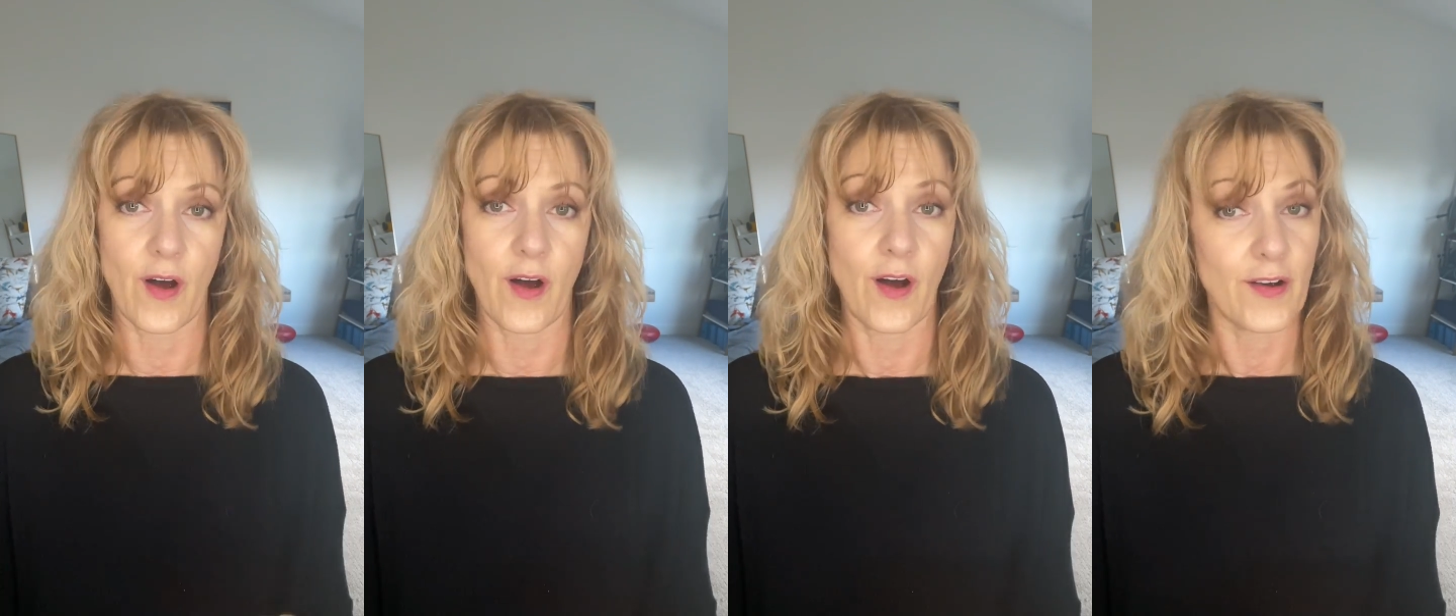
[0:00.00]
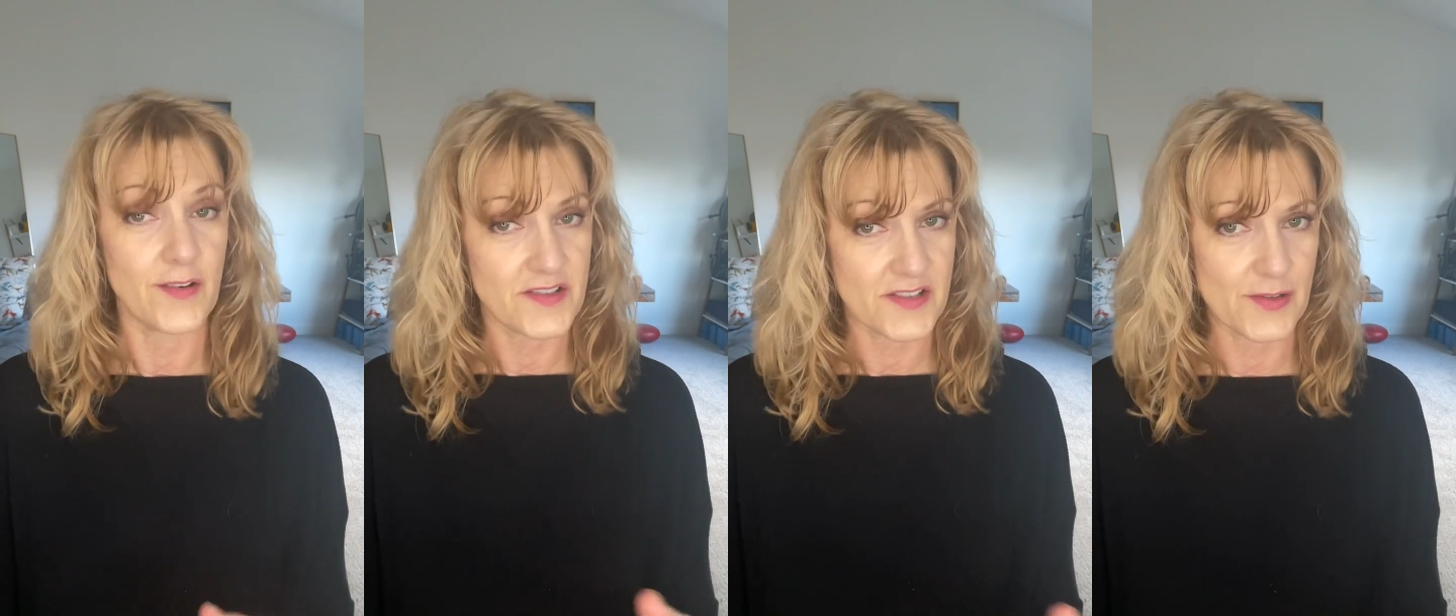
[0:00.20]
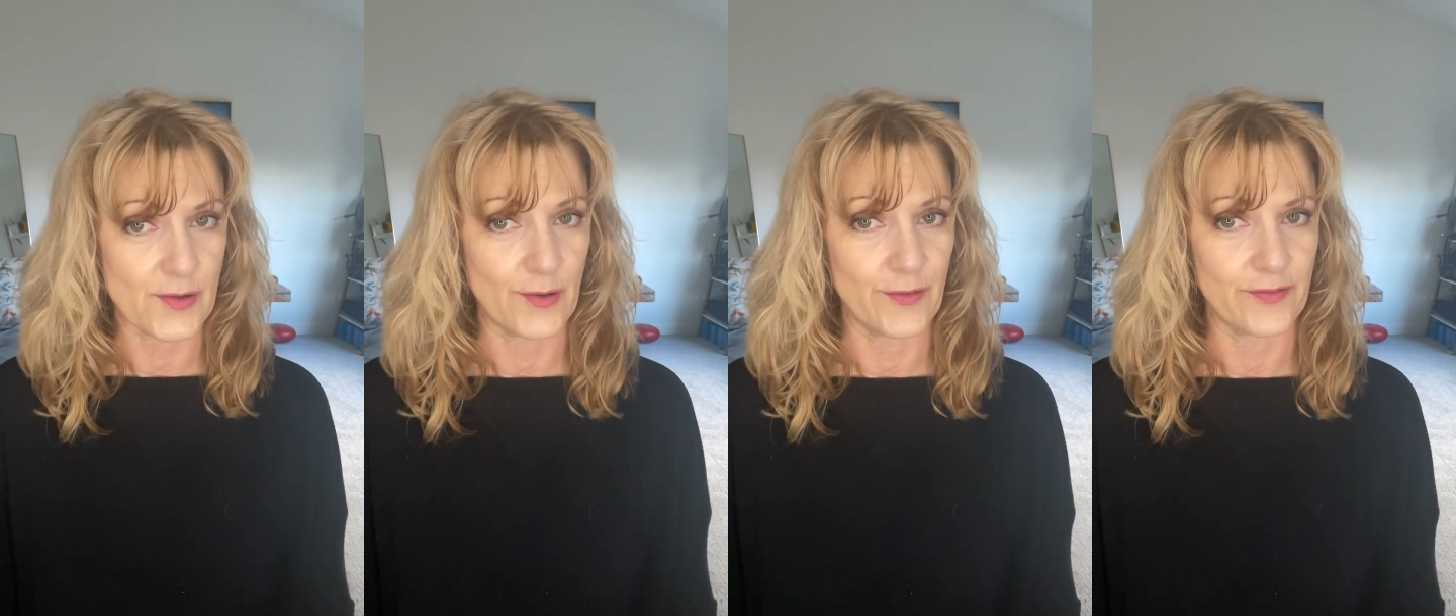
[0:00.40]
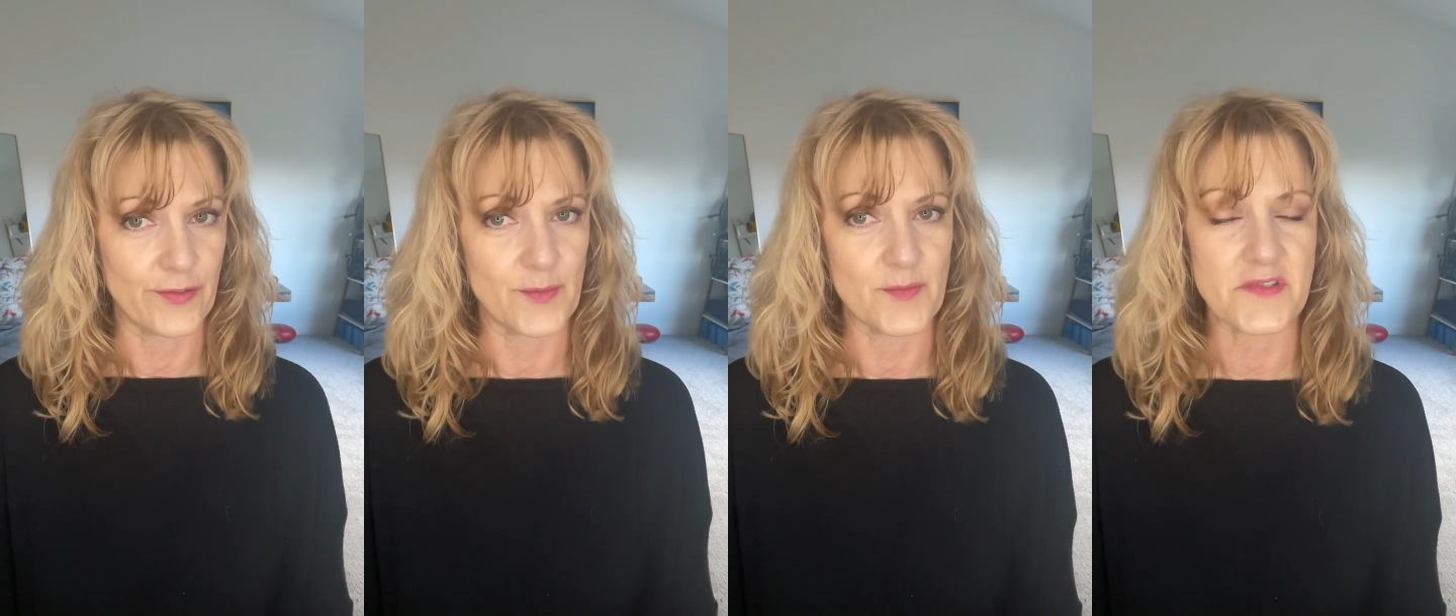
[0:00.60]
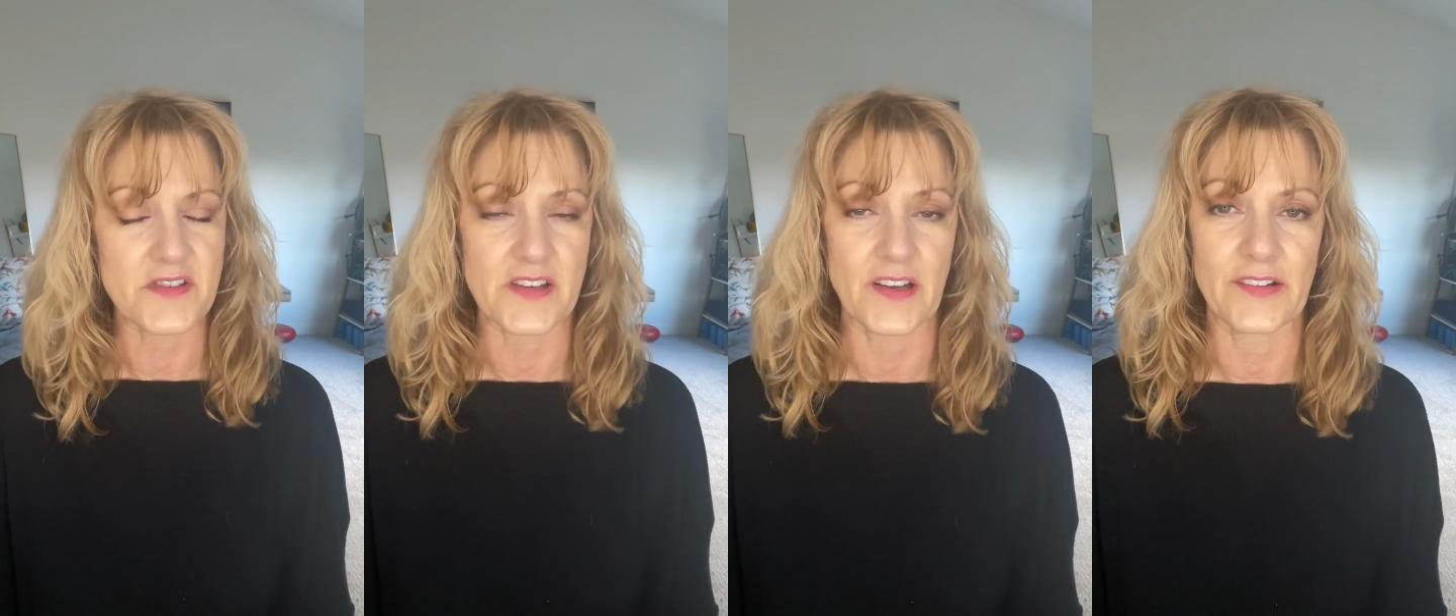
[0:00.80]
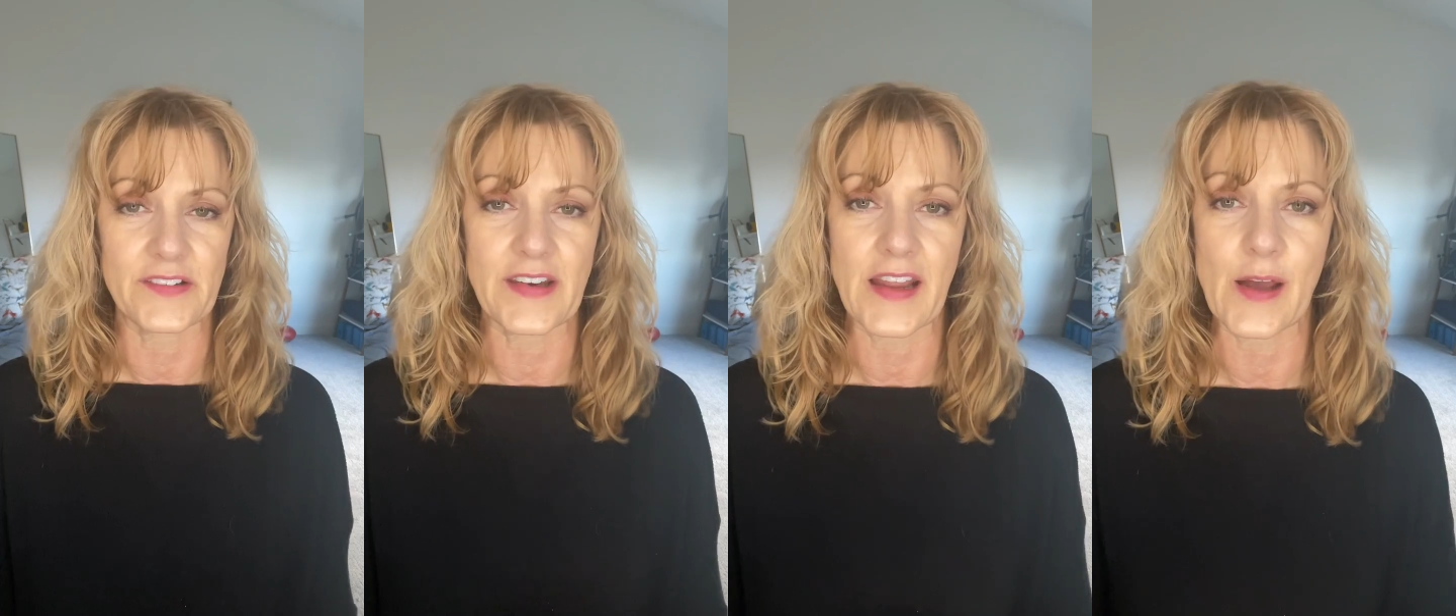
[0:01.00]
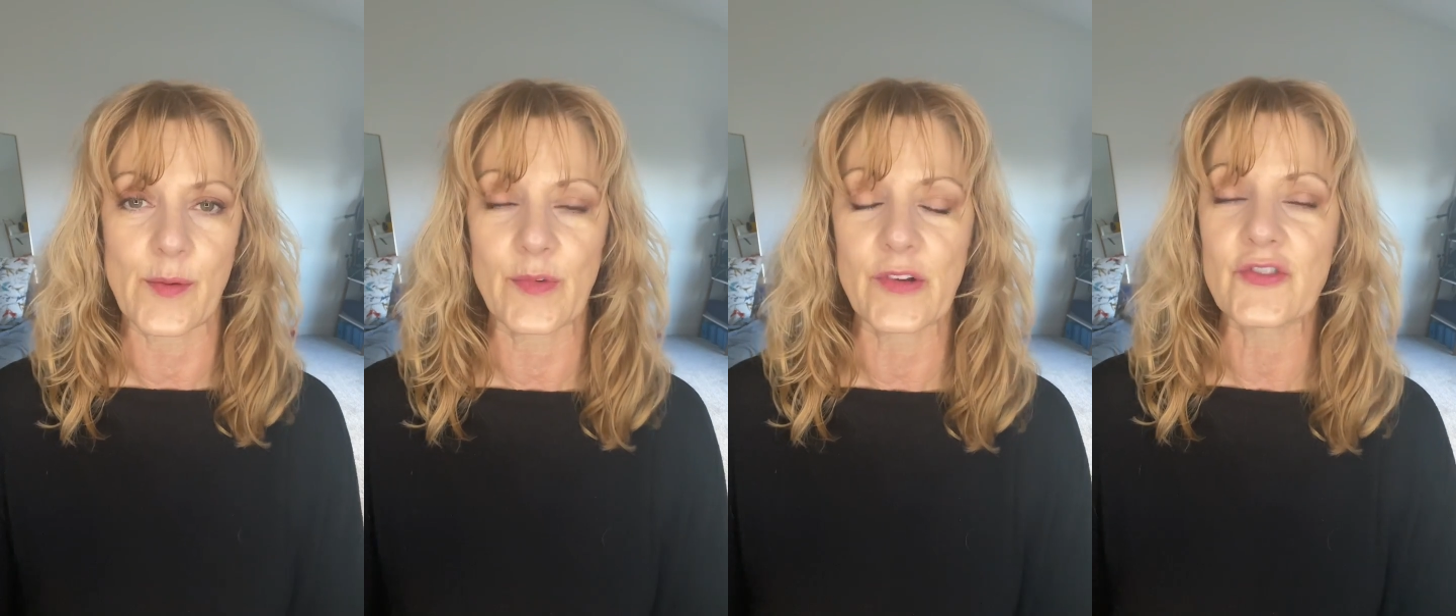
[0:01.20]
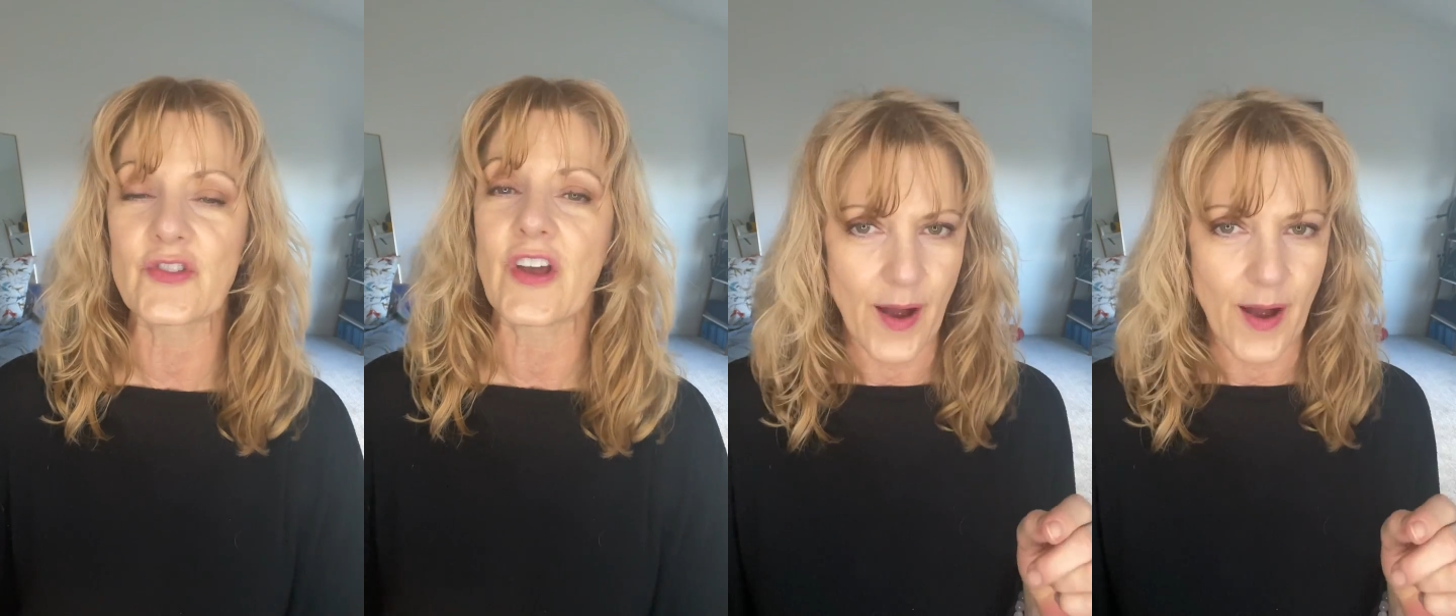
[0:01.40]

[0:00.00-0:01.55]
also from sun damage.